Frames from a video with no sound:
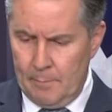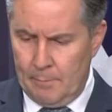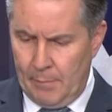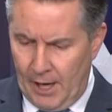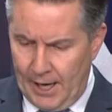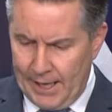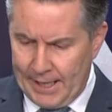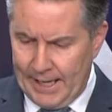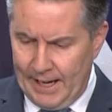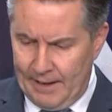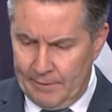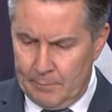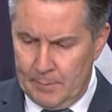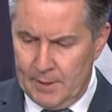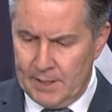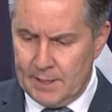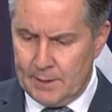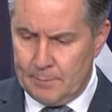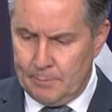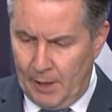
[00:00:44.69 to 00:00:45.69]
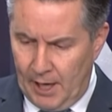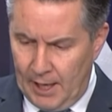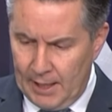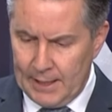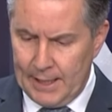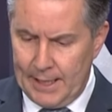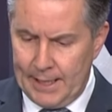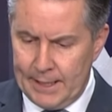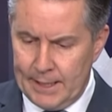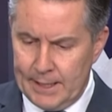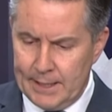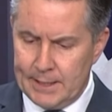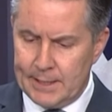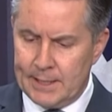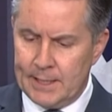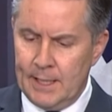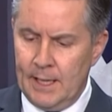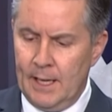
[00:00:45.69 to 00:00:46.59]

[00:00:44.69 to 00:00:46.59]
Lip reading: by governments, by leaders,